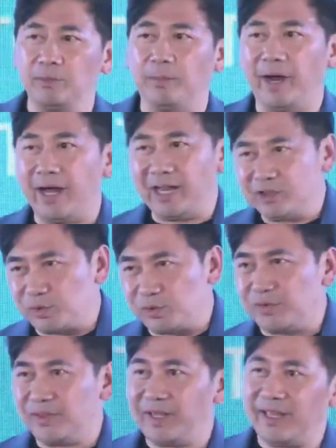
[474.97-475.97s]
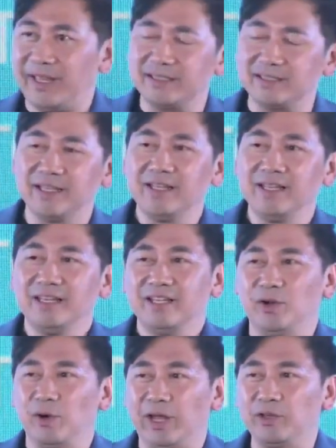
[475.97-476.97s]
you need to buy certain things,
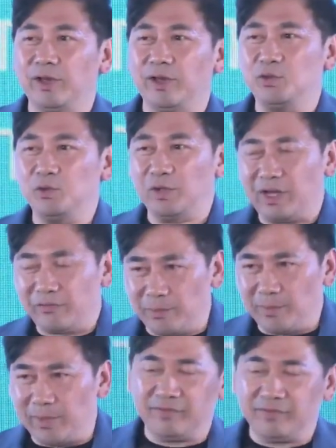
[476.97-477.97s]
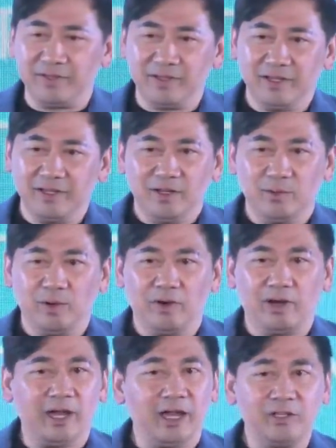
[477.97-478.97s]
you know, and you have to do it every month.
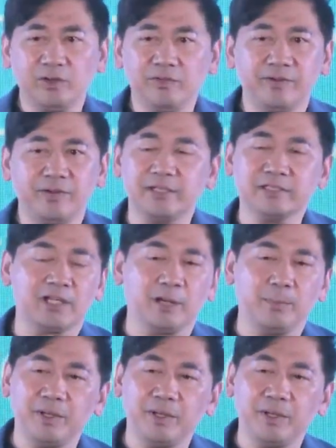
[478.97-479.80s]
Well, I actually find this